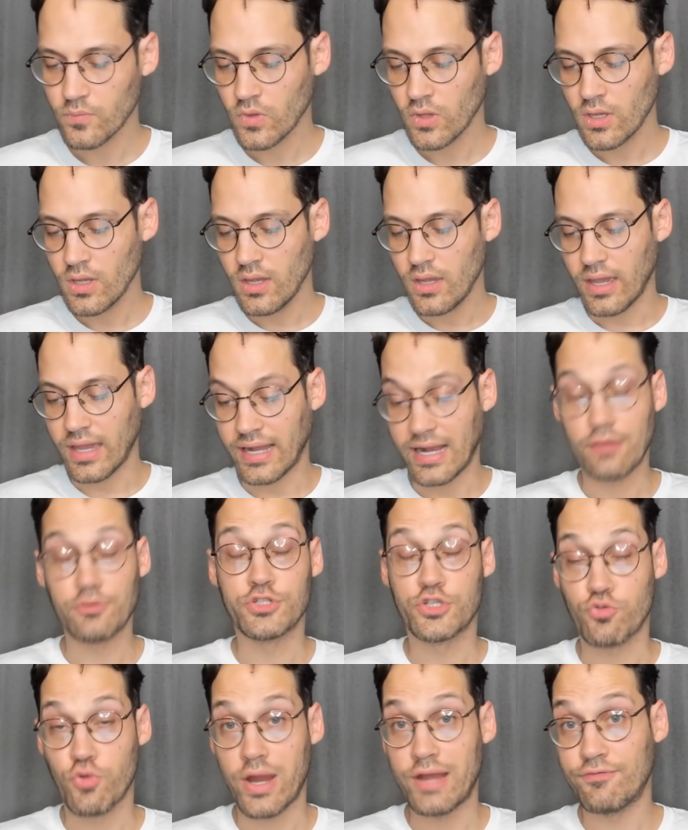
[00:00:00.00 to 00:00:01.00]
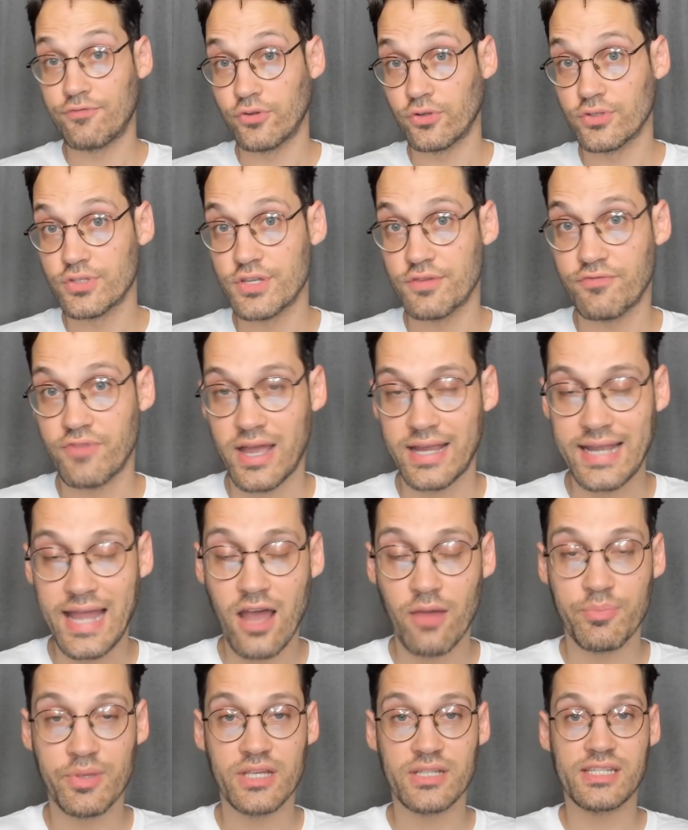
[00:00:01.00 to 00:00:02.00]
And I was grateful to find out
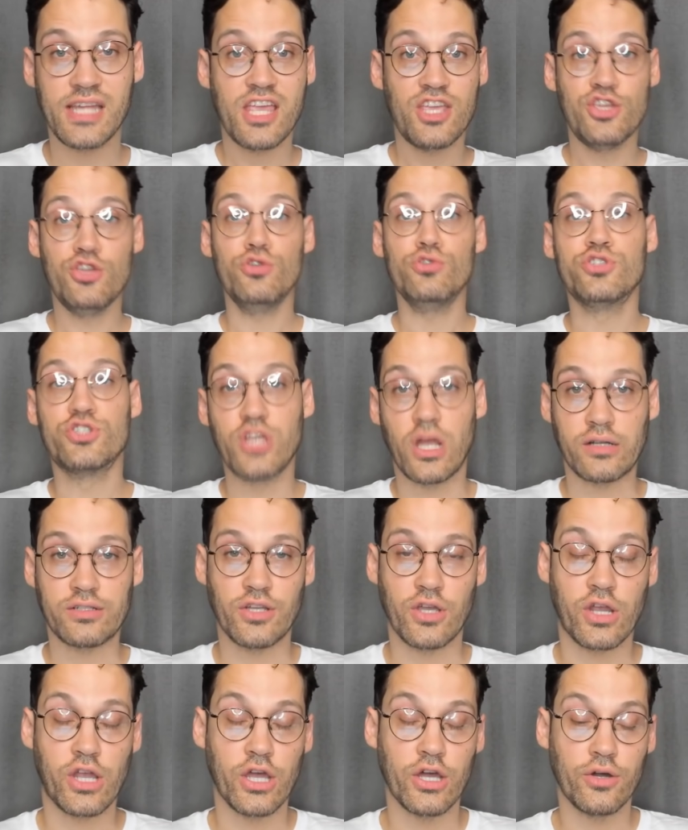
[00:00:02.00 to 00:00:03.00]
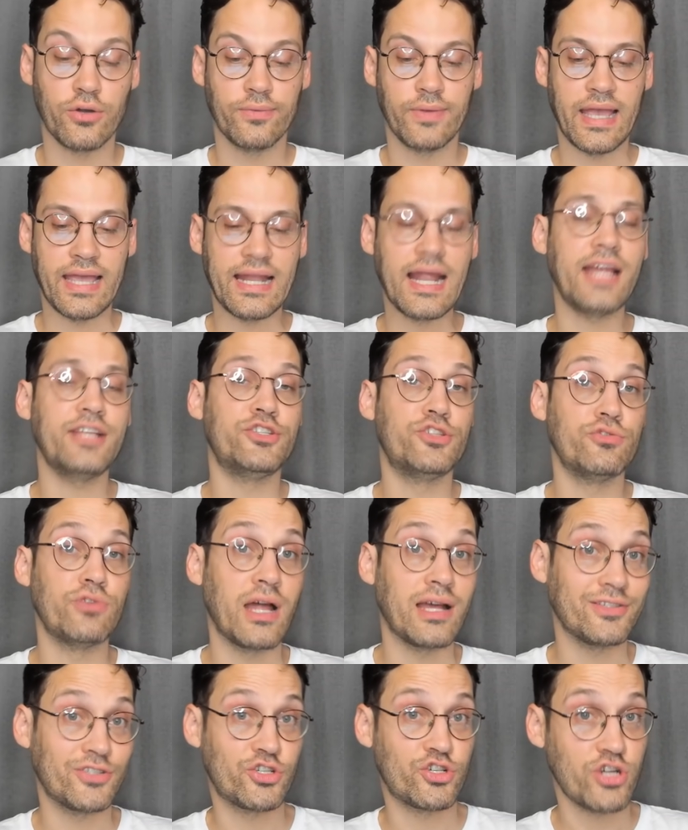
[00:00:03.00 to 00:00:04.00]
because I use DuckDuckGo and I do
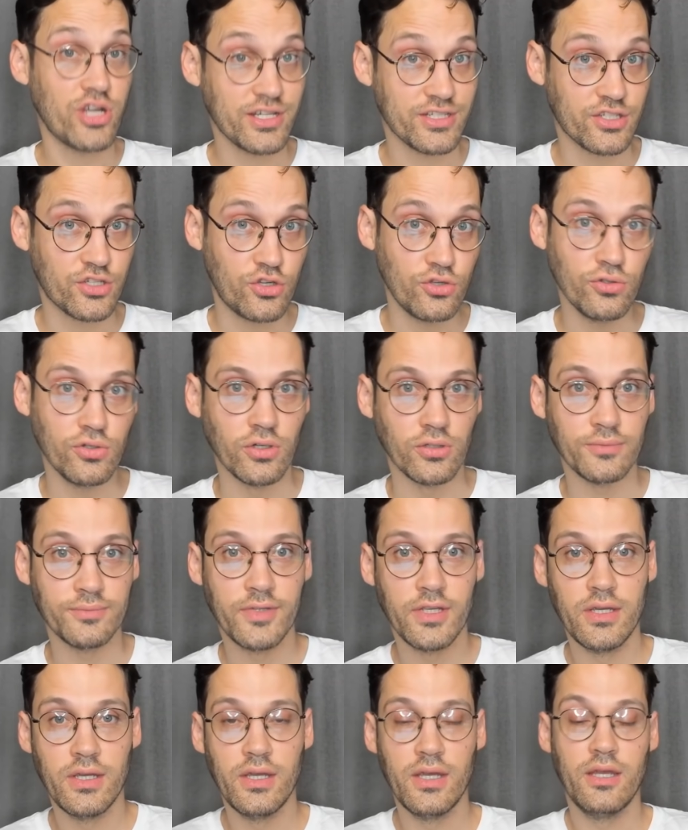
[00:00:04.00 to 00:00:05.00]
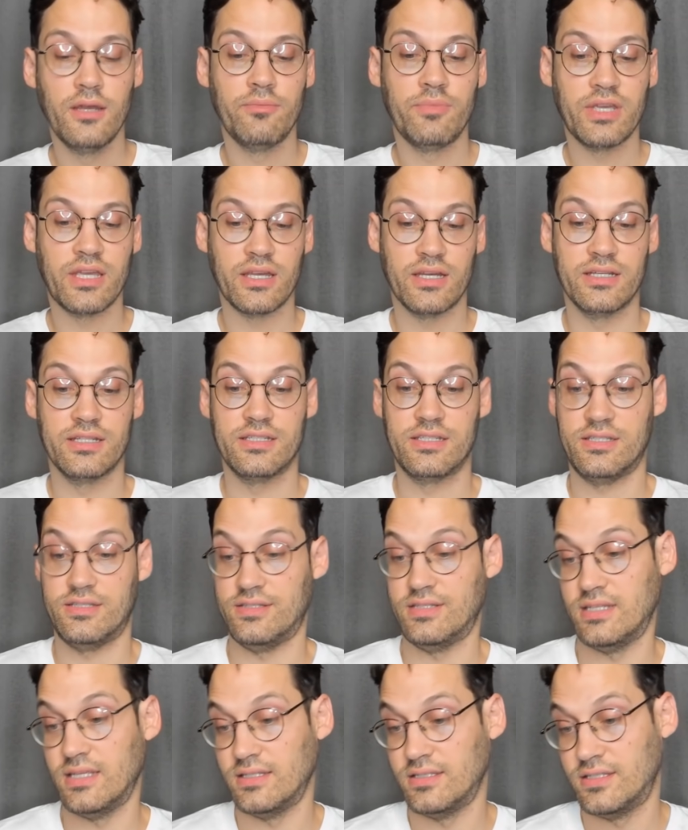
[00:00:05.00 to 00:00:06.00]
not trust Google because
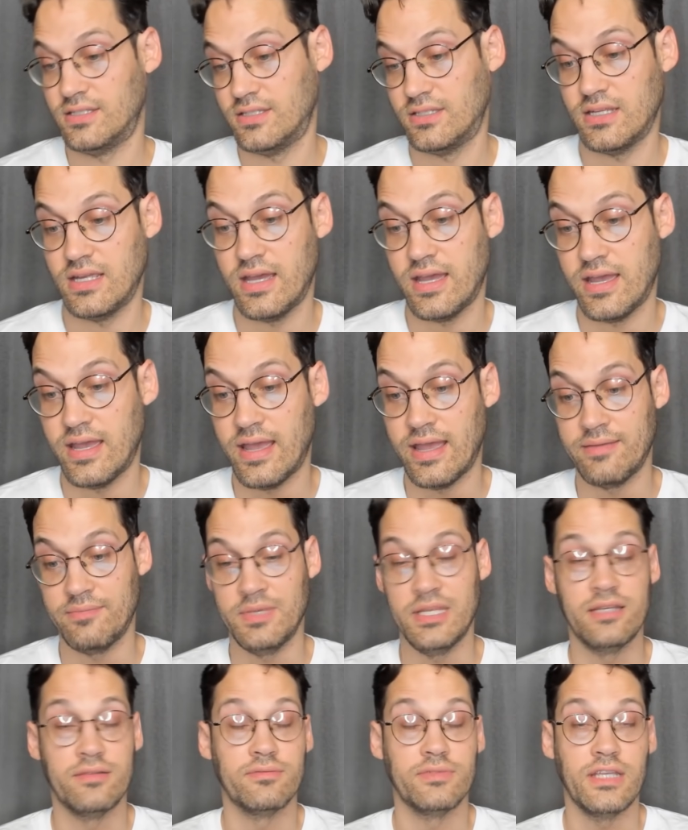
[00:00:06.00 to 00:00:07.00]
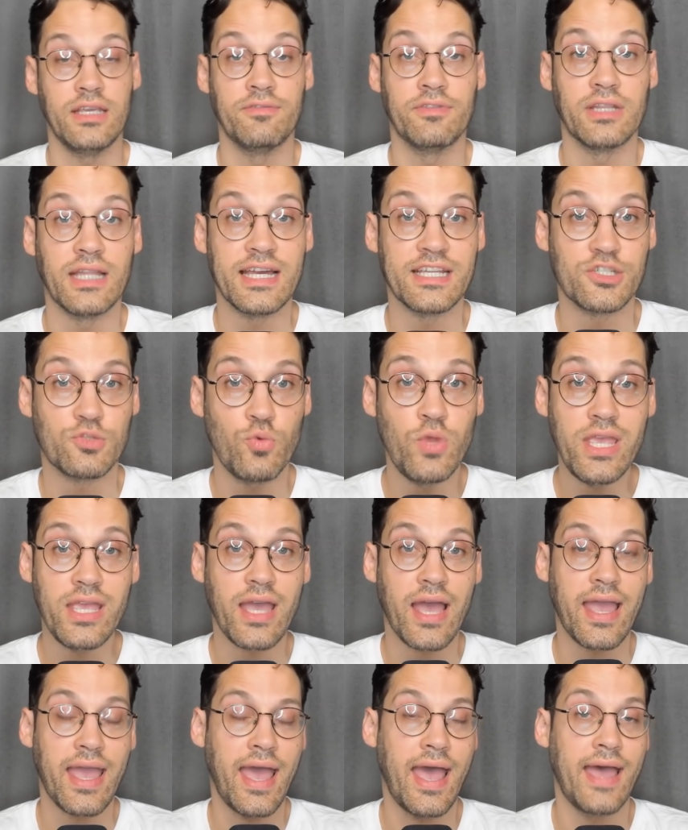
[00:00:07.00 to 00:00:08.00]
since uh, I mean even last week I
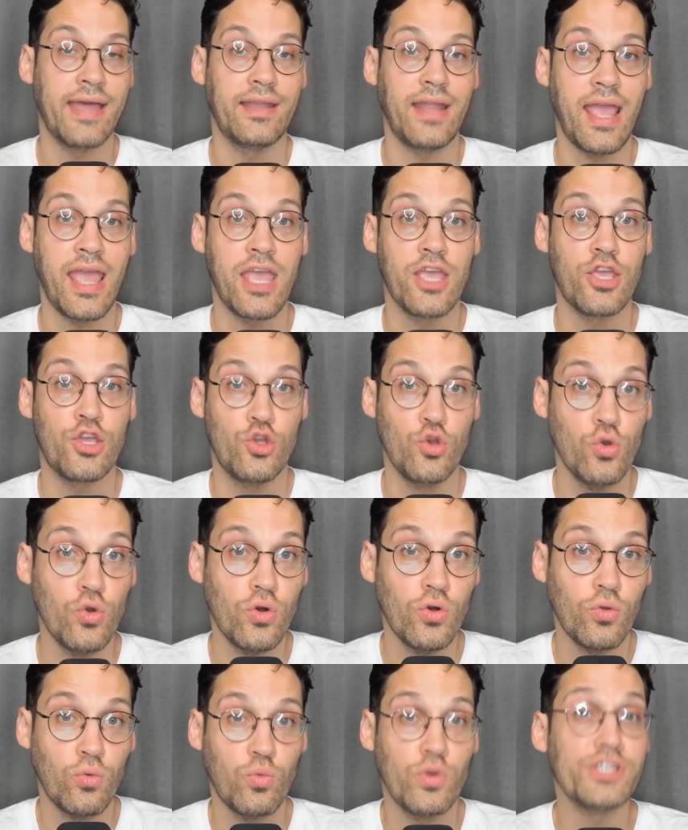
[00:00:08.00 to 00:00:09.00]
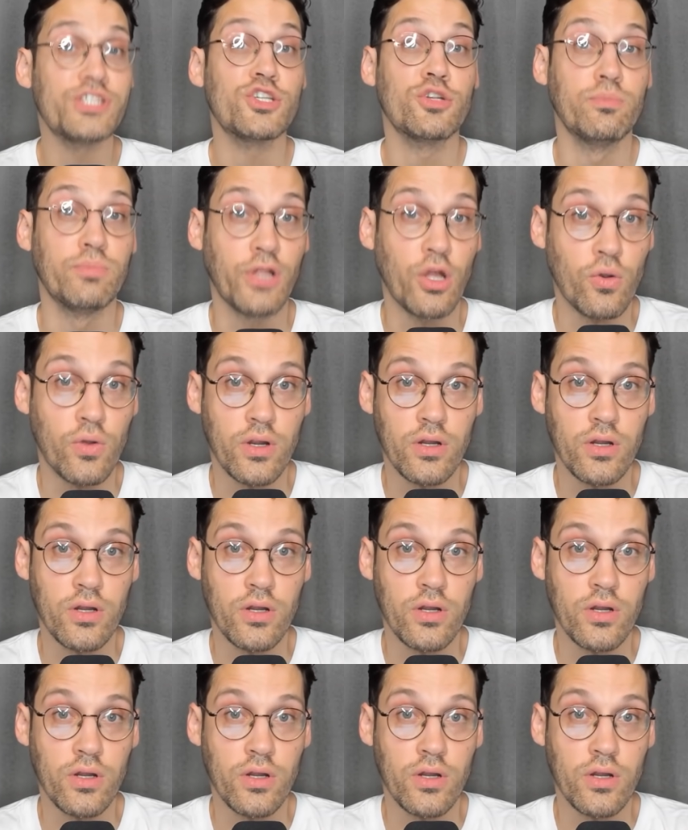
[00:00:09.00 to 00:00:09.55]
had a Google whistleblower